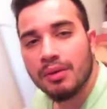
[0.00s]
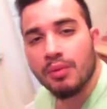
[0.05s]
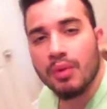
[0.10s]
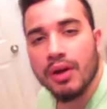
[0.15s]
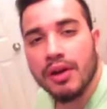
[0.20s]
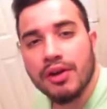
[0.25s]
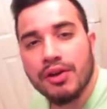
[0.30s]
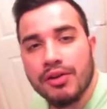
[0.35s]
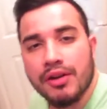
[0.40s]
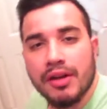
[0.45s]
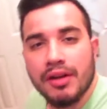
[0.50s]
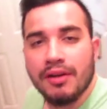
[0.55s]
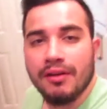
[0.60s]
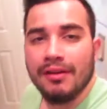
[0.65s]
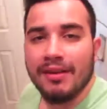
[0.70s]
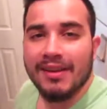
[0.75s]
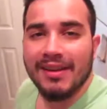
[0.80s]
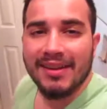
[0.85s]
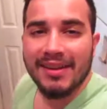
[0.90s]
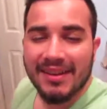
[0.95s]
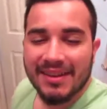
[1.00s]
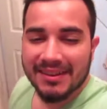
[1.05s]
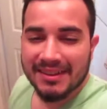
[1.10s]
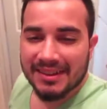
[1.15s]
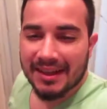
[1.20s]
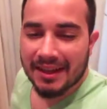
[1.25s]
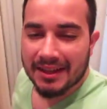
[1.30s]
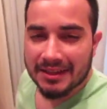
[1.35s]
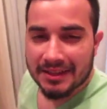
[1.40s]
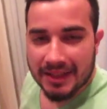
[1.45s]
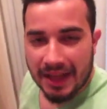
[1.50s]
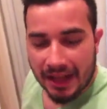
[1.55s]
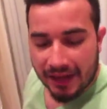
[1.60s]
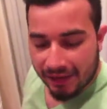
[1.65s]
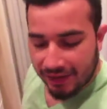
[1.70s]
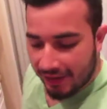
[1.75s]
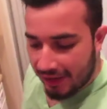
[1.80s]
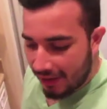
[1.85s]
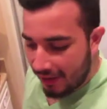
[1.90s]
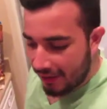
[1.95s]
I'm wearing green. Today's
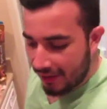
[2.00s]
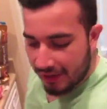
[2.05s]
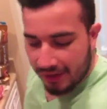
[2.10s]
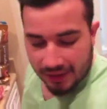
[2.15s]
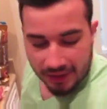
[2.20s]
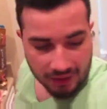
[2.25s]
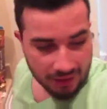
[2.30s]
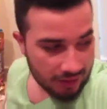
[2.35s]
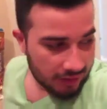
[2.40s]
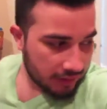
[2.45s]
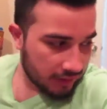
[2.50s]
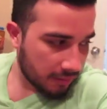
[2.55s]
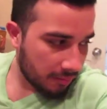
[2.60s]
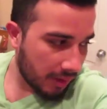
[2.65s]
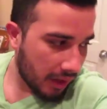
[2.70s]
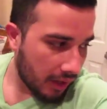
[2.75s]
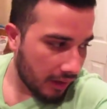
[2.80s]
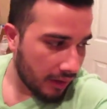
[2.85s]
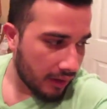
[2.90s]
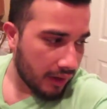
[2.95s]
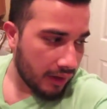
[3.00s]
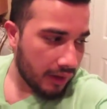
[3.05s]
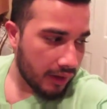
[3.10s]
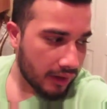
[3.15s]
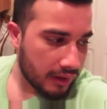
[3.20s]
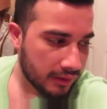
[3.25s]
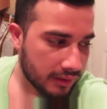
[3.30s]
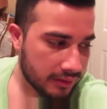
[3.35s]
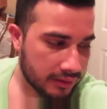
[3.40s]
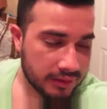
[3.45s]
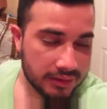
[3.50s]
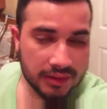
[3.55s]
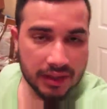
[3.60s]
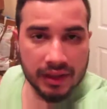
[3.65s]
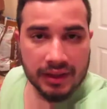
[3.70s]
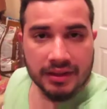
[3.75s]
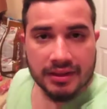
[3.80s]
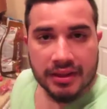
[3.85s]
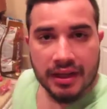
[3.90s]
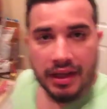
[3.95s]
Saturday. It's about
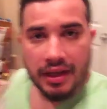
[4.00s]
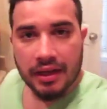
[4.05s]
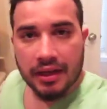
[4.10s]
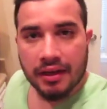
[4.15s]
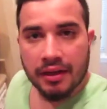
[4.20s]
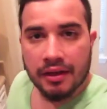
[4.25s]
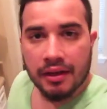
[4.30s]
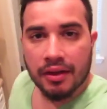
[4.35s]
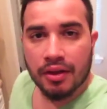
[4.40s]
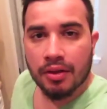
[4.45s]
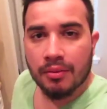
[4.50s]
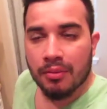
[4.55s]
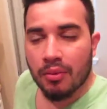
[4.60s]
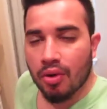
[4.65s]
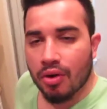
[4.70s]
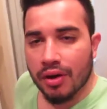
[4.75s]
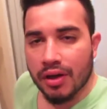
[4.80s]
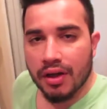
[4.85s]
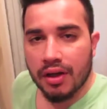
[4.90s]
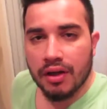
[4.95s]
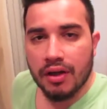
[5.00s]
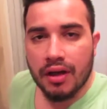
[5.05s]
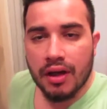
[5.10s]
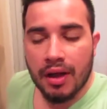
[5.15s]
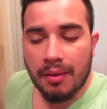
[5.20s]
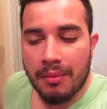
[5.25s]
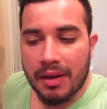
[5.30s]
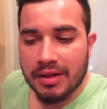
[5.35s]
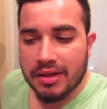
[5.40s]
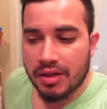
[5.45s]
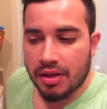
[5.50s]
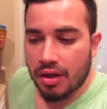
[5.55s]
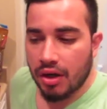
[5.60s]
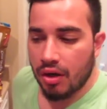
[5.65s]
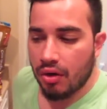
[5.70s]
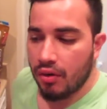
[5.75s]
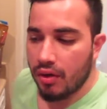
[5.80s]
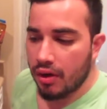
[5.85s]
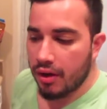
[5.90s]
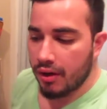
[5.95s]
10:10 in the morning and I'm about to
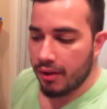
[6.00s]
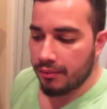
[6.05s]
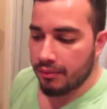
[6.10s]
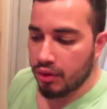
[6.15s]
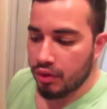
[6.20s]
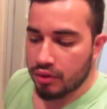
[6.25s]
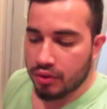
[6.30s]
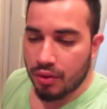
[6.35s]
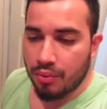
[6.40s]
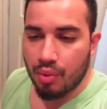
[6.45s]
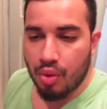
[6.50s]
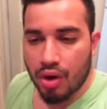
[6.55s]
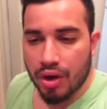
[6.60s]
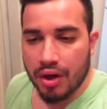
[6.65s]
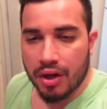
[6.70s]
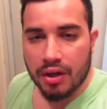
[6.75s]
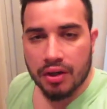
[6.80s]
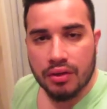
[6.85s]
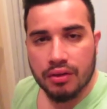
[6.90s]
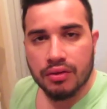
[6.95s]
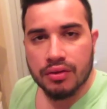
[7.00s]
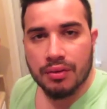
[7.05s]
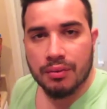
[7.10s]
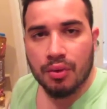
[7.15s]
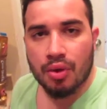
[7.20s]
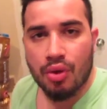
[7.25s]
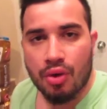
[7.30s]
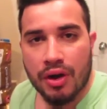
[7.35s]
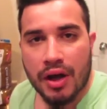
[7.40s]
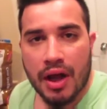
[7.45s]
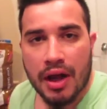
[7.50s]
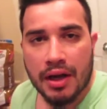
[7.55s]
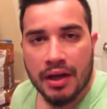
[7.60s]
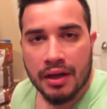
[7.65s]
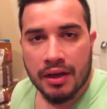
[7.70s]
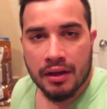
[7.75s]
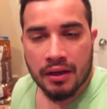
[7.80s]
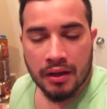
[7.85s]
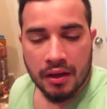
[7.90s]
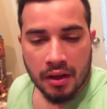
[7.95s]
go do some work, do some core
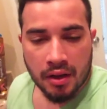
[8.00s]
90